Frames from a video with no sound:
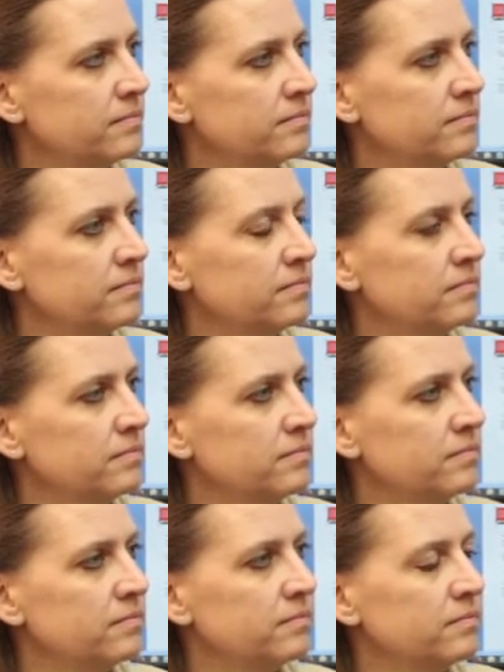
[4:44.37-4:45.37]

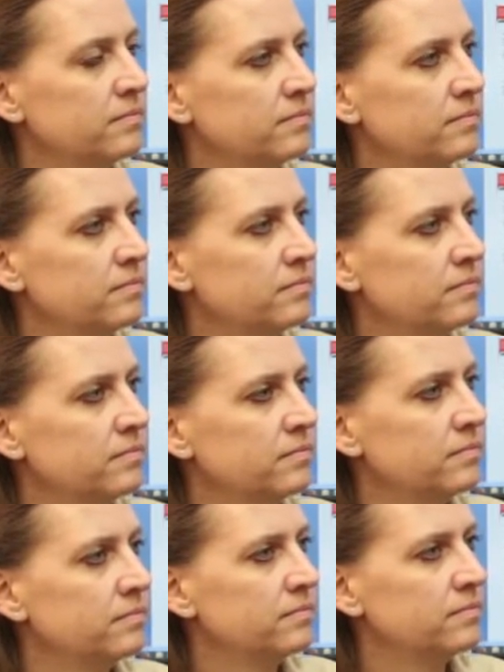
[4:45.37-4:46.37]

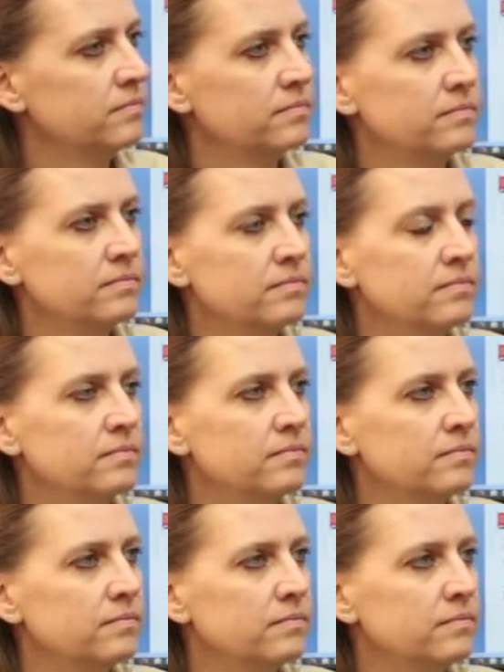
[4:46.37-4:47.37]

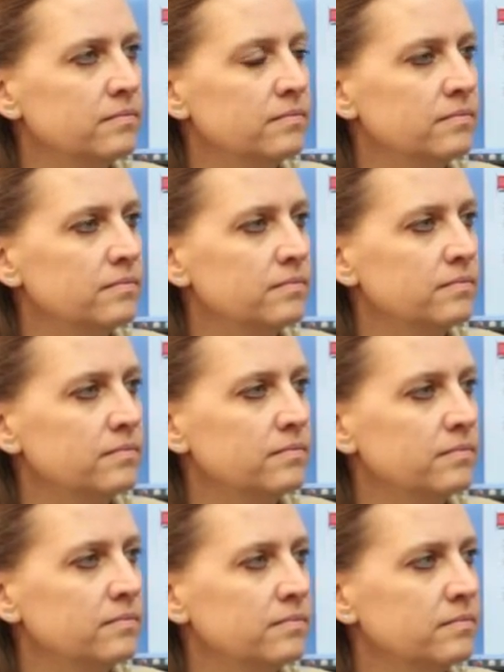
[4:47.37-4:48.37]

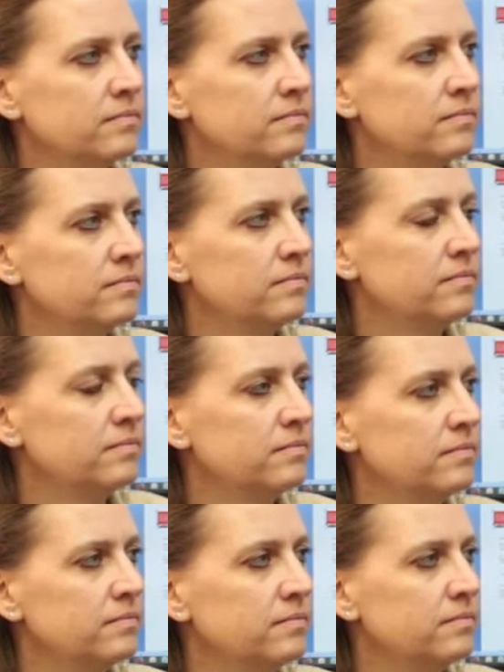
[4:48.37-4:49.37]

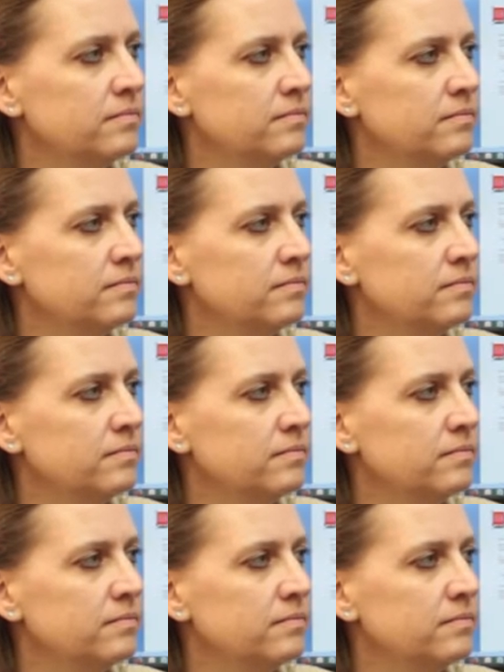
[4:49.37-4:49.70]
No words are spoken by the person on screen.